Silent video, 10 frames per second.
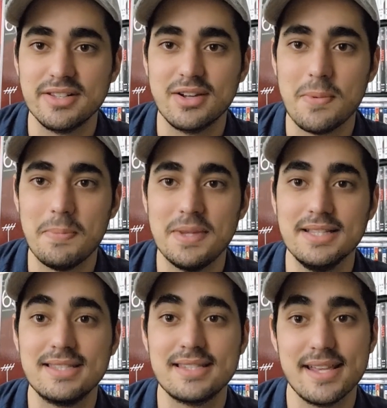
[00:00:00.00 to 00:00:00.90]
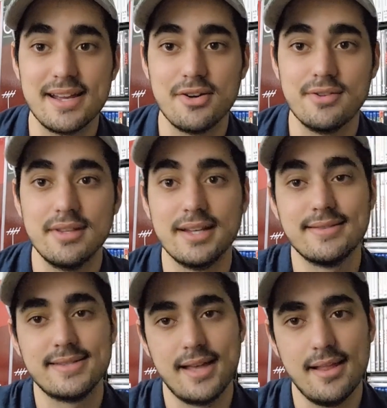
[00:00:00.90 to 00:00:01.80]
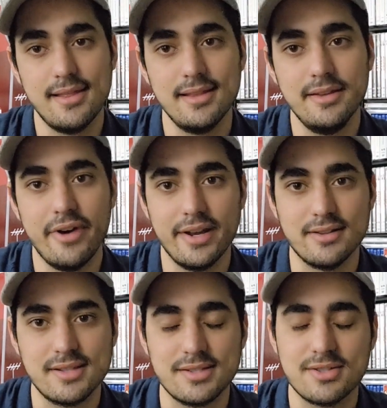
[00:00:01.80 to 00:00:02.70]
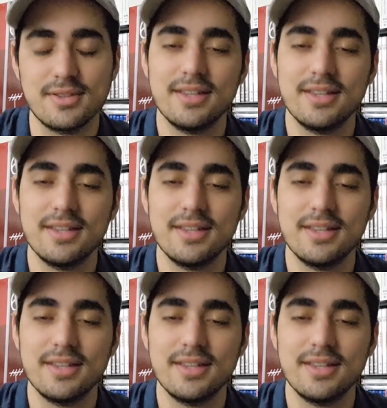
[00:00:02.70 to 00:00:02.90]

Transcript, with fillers: the complete second and sadly final season.